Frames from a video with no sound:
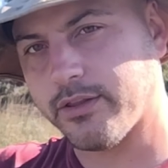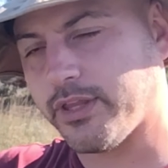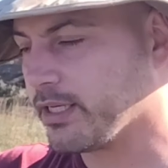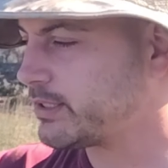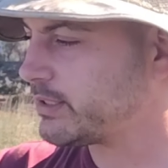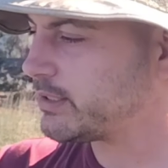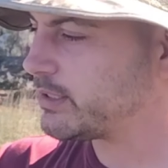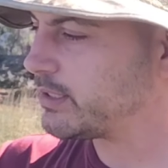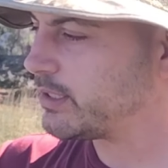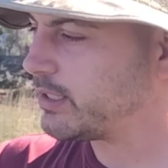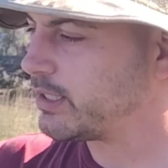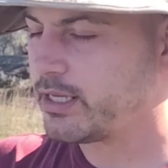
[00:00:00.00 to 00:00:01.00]
This
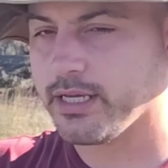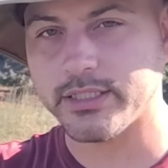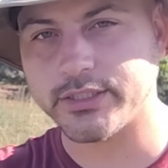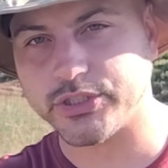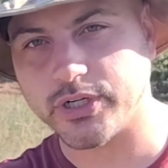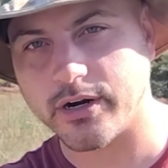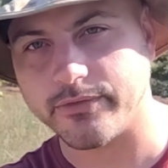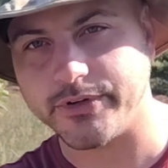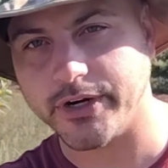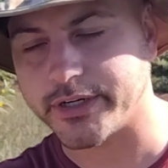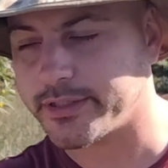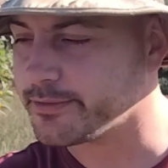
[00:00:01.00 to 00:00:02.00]
is a jar of
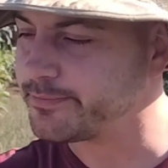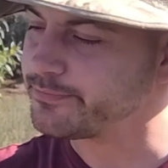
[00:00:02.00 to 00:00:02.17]
dirt.